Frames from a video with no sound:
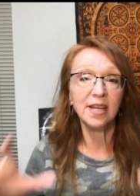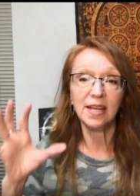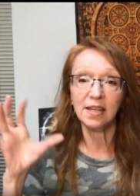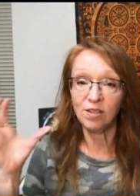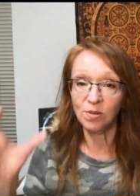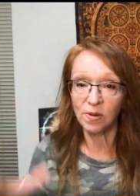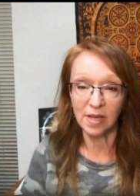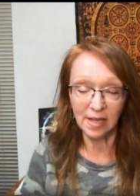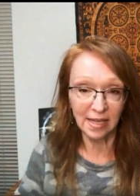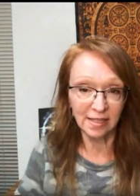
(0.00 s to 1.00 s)
into it
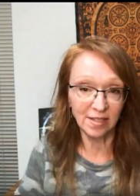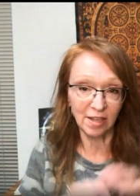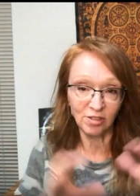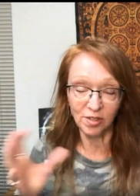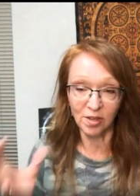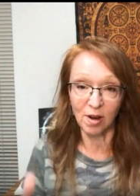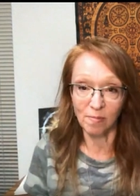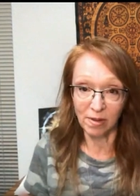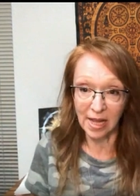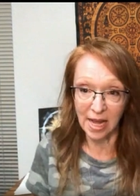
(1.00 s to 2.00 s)
in such a dark
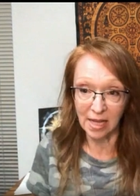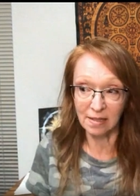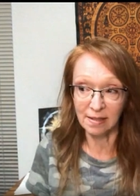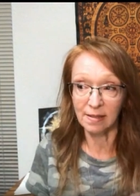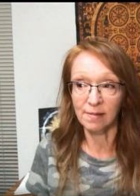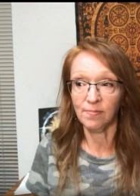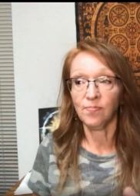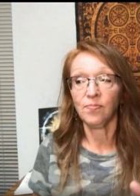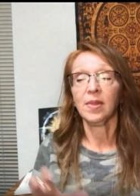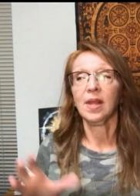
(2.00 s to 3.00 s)
place
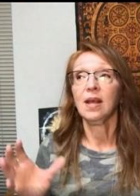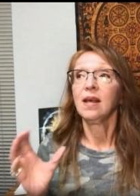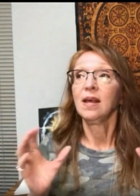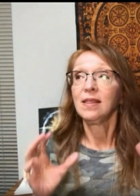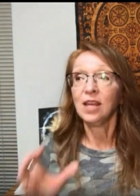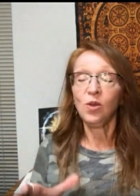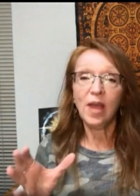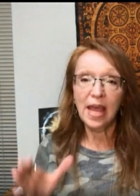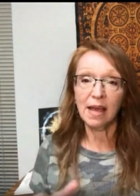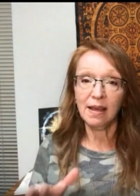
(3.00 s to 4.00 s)
that you
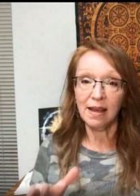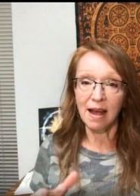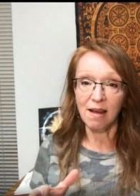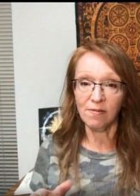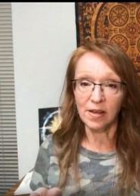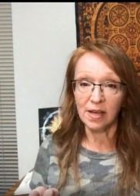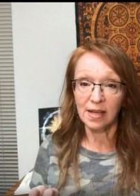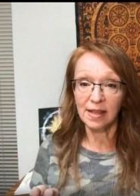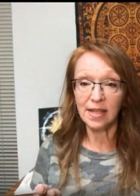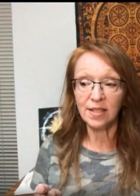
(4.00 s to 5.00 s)
can't get out of it.
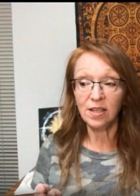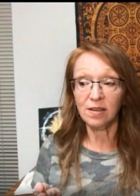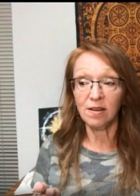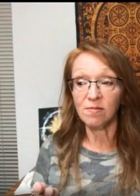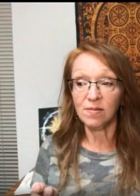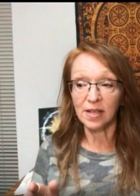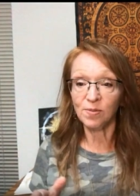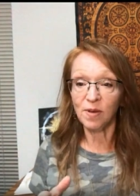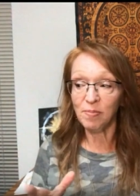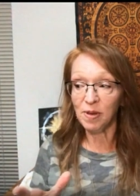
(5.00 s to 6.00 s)
And that's, you know, that's
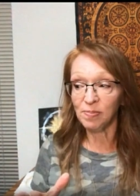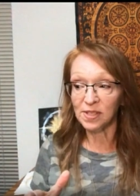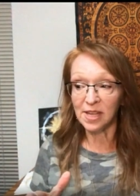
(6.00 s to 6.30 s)
why people